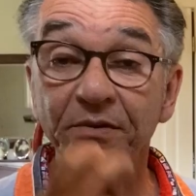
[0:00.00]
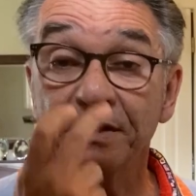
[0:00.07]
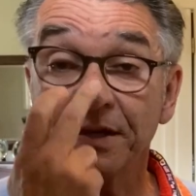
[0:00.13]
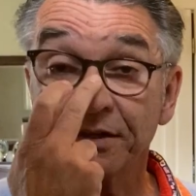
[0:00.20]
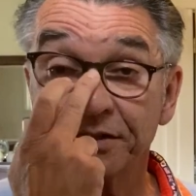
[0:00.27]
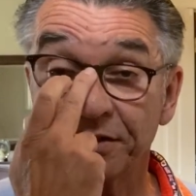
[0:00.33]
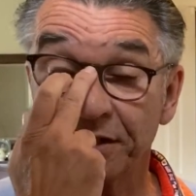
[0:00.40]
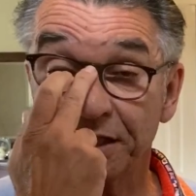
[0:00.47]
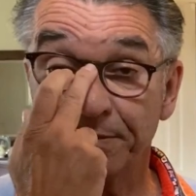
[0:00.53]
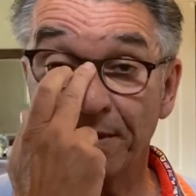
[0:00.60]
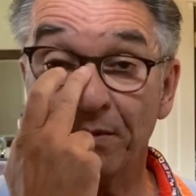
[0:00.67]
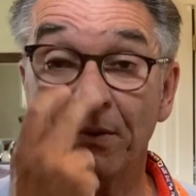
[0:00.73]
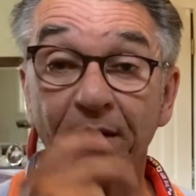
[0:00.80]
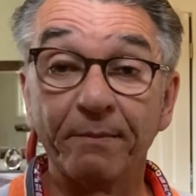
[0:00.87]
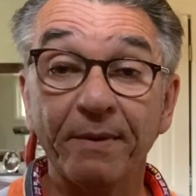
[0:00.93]
younger students may
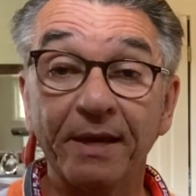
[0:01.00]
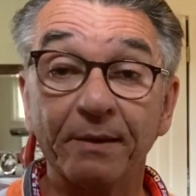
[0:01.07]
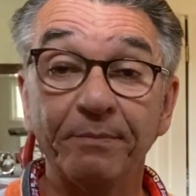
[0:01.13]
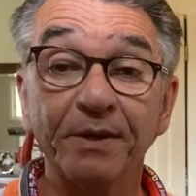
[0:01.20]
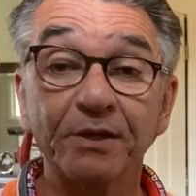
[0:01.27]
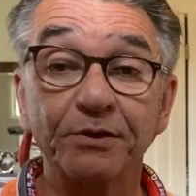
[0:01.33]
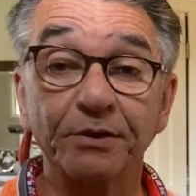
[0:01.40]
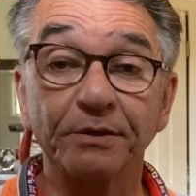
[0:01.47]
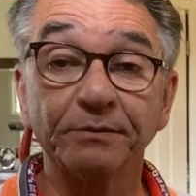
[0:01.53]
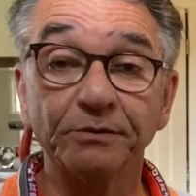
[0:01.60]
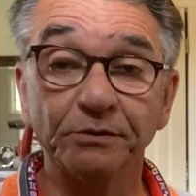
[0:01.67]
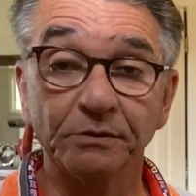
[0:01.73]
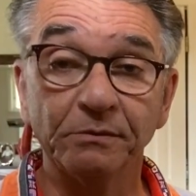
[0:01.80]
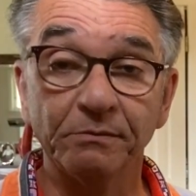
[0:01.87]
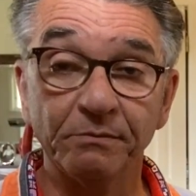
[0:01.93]
want to make a picture,
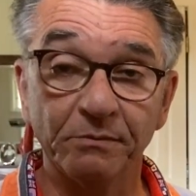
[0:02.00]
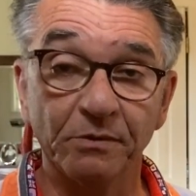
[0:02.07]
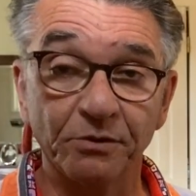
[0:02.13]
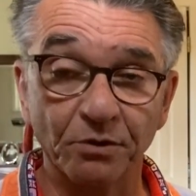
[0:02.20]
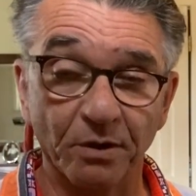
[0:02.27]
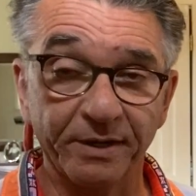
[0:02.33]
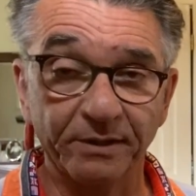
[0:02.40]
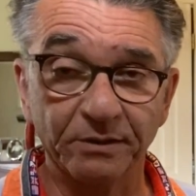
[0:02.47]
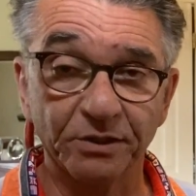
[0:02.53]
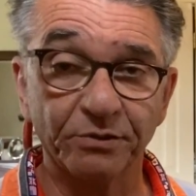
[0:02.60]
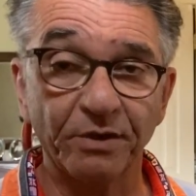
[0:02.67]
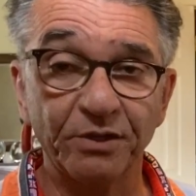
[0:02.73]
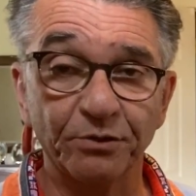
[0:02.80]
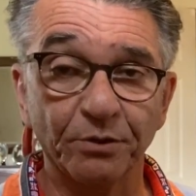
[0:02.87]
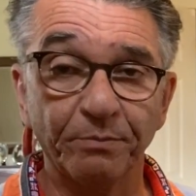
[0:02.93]
draw an
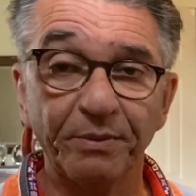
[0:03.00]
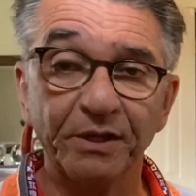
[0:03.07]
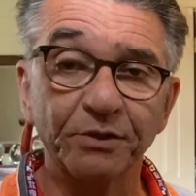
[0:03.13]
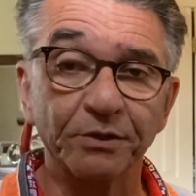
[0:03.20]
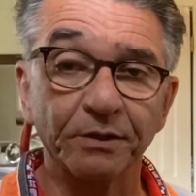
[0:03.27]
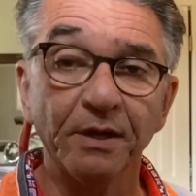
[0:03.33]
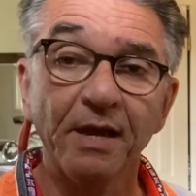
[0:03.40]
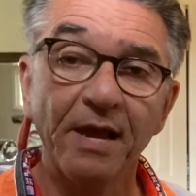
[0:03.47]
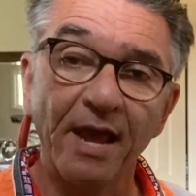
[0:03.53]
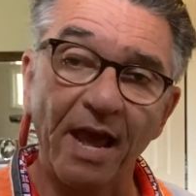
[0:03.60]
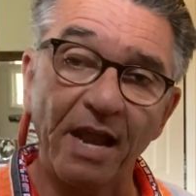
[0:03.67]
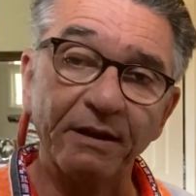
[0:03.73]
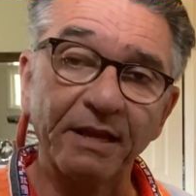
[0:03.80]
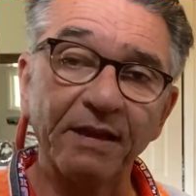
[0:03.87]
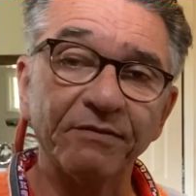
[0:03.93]
illustration or a picture,
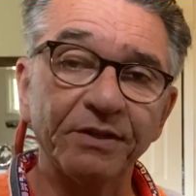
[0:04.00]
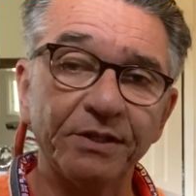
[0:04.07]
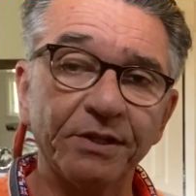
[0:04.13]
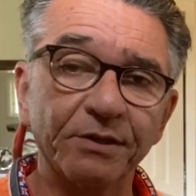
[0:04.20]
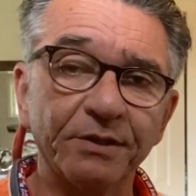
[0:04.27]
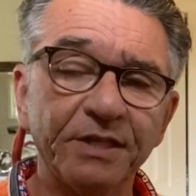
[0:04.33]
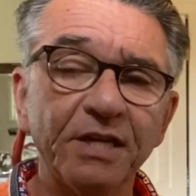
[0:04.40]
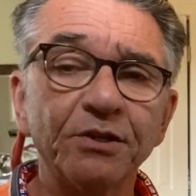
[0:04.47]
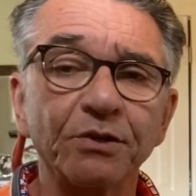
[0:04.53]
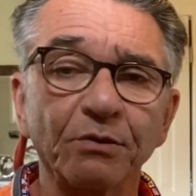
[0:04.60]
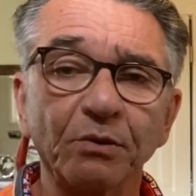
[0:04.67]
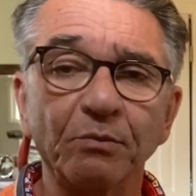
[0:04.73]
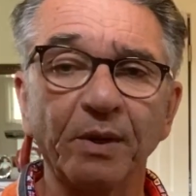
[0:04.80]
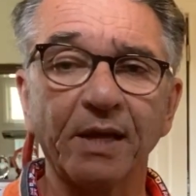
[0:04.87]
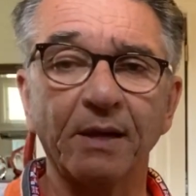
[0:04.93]
and give it to your teacher
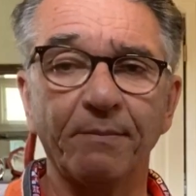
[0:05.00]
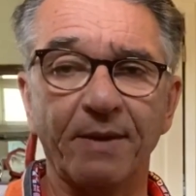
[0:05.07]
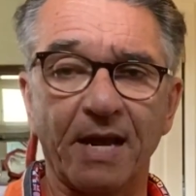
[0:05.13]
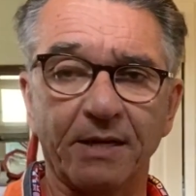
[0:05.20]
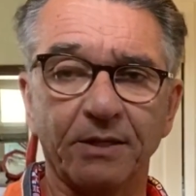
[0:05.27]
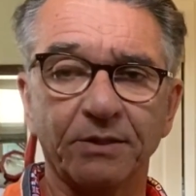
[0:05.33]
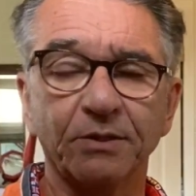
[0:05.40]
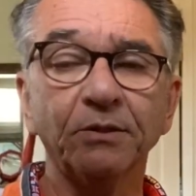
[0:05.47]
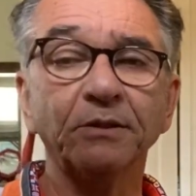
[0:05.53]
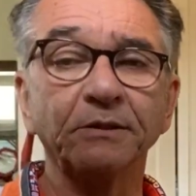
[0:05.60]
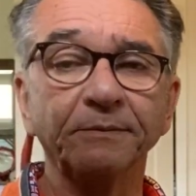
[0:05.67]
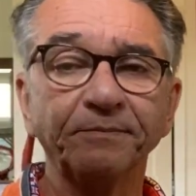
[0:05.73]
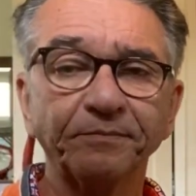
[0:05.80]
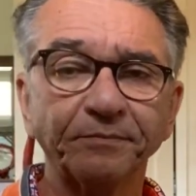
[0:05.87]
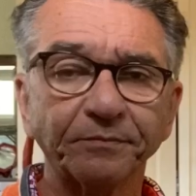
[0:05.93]
when we come back to school.
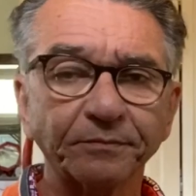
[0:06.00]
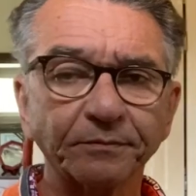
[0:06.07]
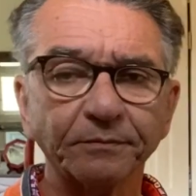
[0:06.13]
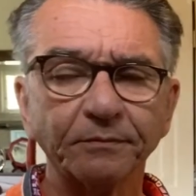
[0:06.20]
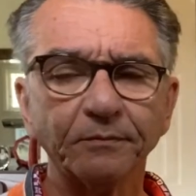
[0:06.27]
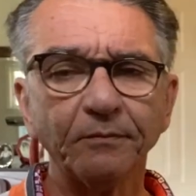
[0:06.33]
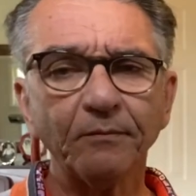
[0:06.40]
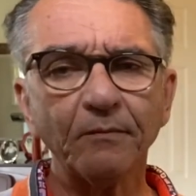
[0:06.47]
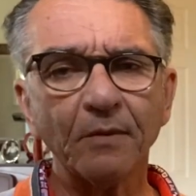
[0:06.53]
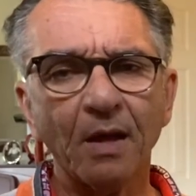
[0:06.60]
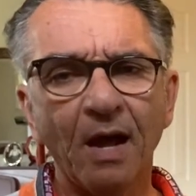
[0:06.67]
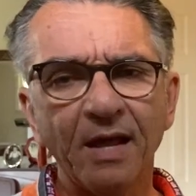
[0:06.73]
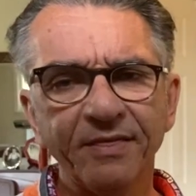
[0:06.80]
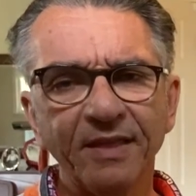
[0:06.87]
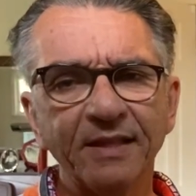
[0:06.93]

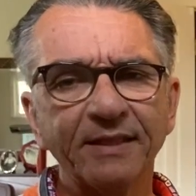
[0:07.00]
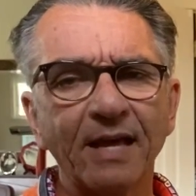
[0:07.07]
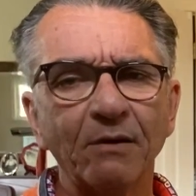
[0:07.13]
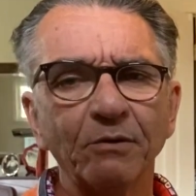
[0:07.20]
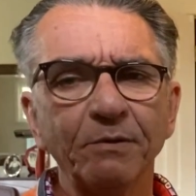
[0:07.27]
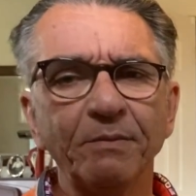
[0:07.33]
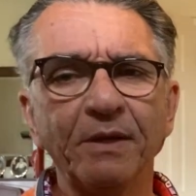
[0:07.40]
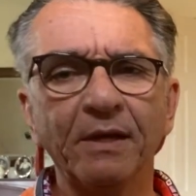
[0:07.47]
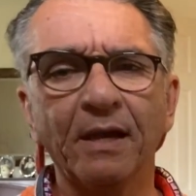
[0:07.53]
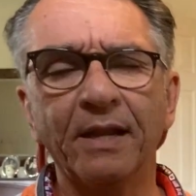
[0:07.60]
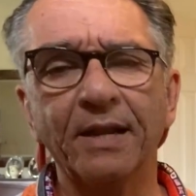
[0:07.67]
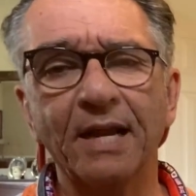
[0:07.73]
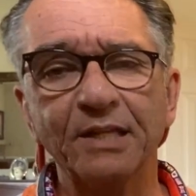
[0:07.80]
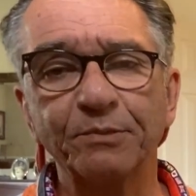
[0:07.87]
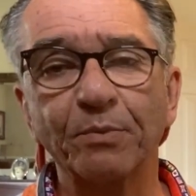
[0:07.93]
I think that would be a
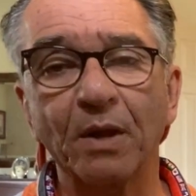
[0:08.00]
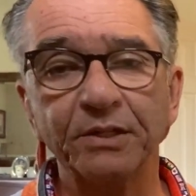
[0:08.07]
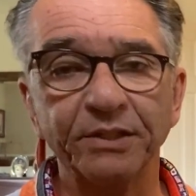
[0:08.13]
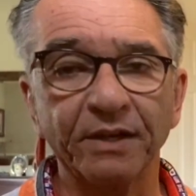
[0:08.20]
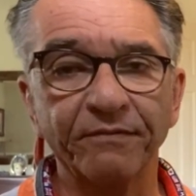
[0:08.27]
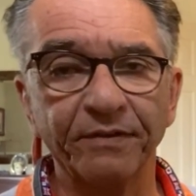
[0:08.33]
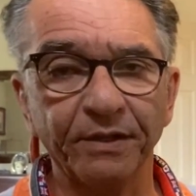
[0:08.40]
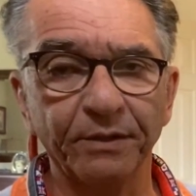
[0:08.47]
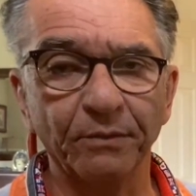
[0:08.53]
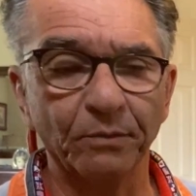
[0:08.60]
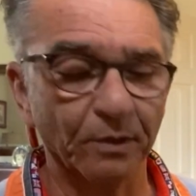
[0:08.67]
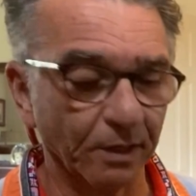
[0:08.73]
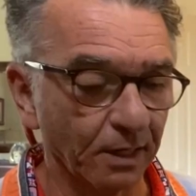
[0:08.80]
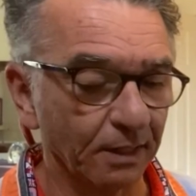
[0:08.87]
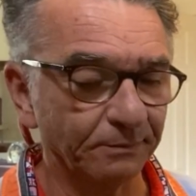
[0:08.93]
nice project for you to
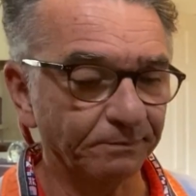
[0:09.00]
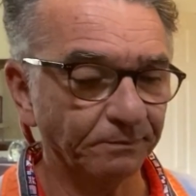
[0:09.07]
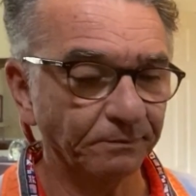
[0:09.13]
work on.